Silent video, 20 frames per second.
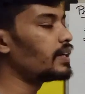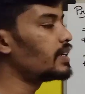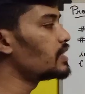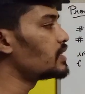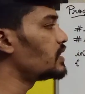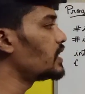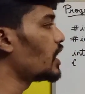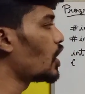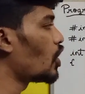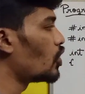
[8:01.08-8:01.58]

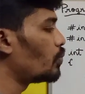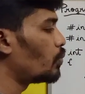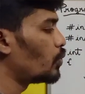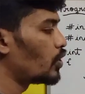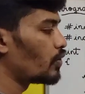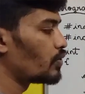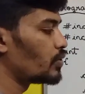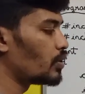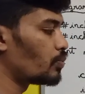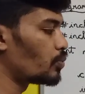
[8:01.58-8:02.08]
That is the
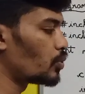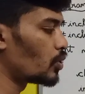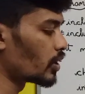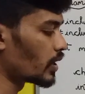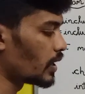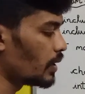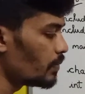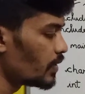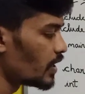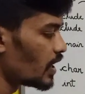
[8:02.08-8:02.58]
output of the
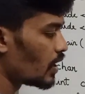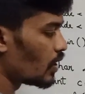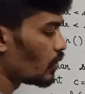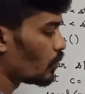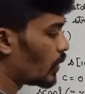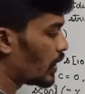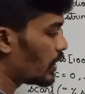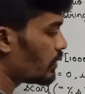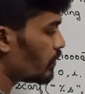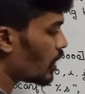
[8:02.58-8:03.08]
program.
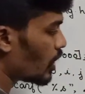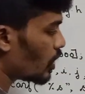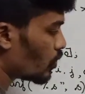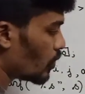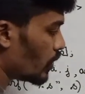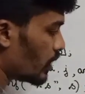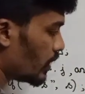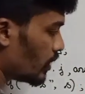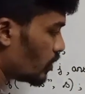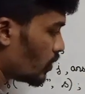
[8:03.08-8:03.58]
Why we
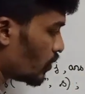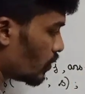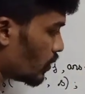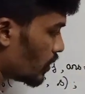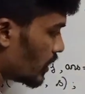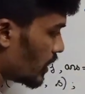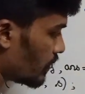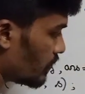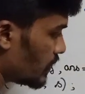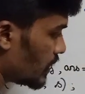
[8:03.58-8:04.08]
are going
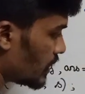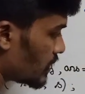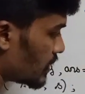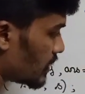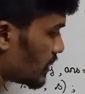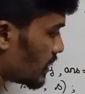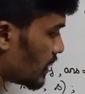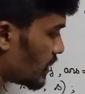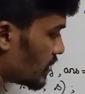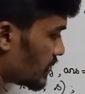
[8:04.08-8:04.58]
to give
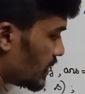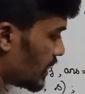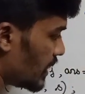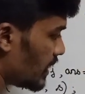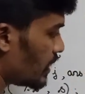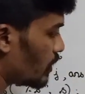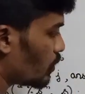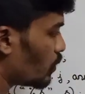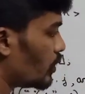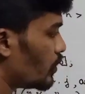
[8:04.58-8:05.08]
this
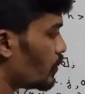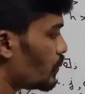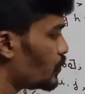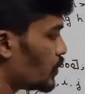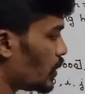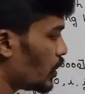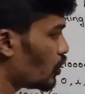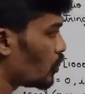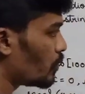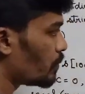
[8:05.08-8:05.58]
C equal
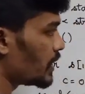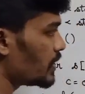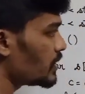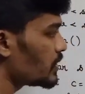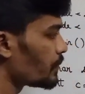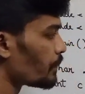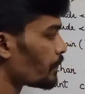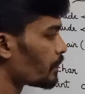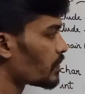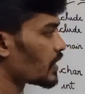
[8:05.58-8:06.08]
to 0
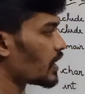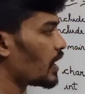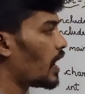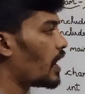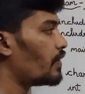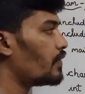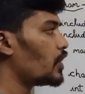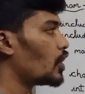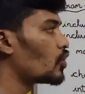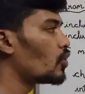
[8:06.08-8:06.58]
means
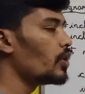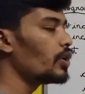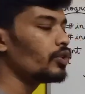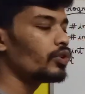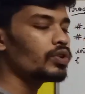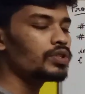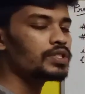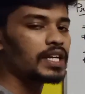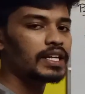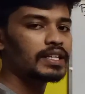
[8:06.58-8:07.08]
uh, we are
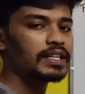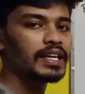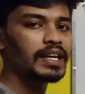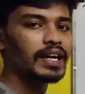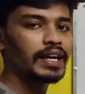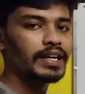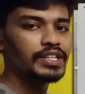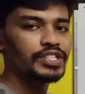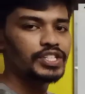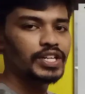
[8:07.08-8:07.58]
going to check
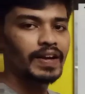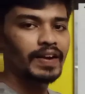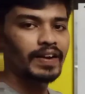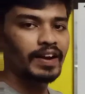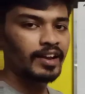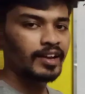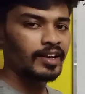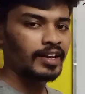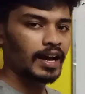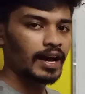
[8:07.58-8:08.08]
the condition
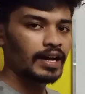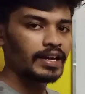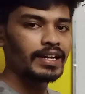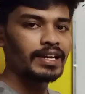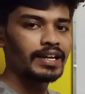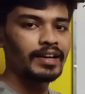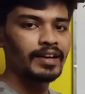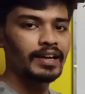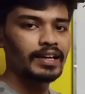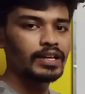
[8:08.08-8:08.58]
and, and
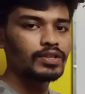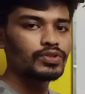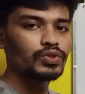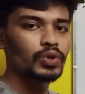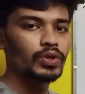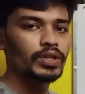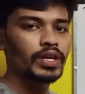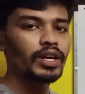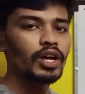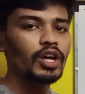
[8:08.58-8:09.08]
again and
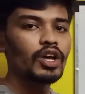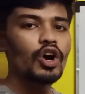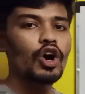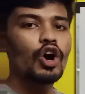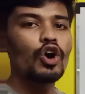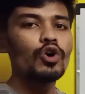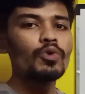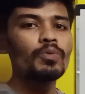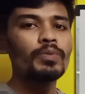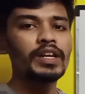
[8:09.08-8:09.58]
again so that
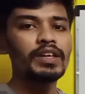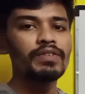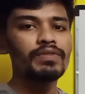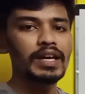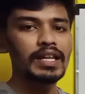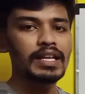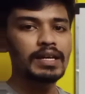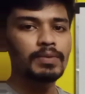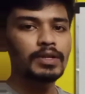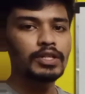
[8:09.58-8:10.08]
how
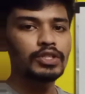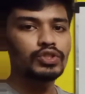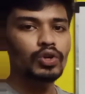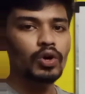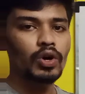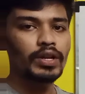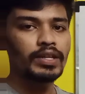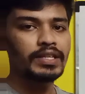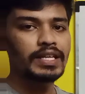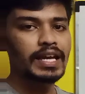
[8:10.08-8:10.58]
many
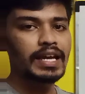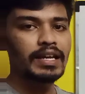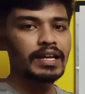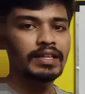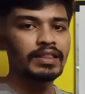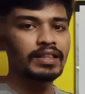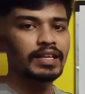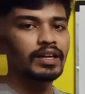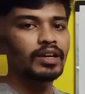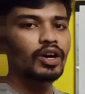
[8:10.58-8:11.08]
variables are
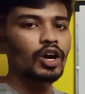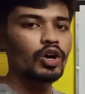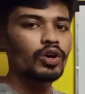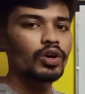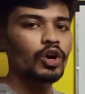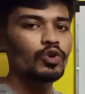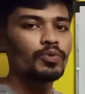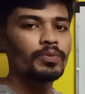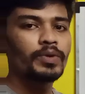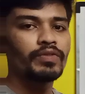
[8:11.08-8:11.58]
there in that
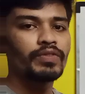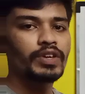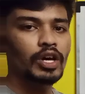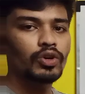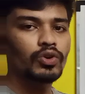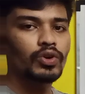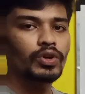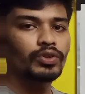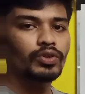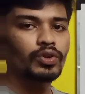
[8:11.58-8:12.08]
how many
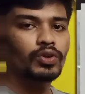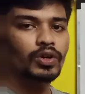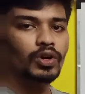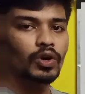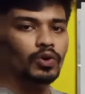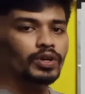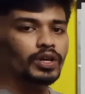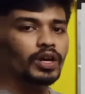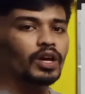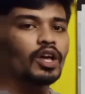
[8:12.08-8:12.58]
we are going to
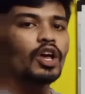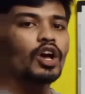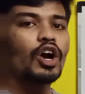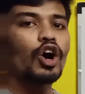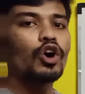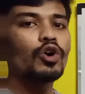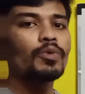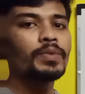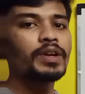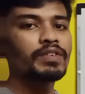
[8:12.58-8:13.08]
count
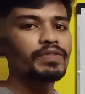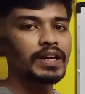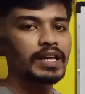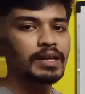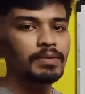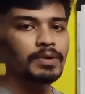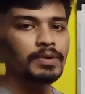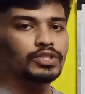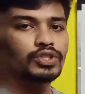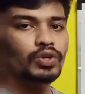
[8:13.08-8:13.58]
how many
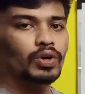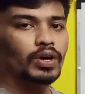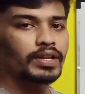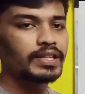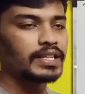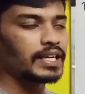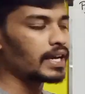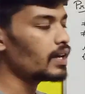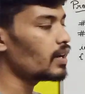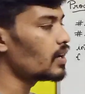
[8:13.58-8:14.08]
variables
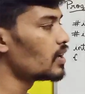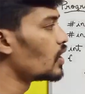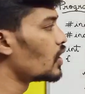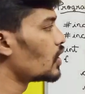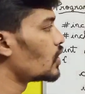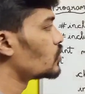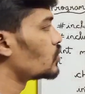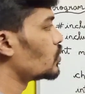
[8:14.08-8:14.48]
are there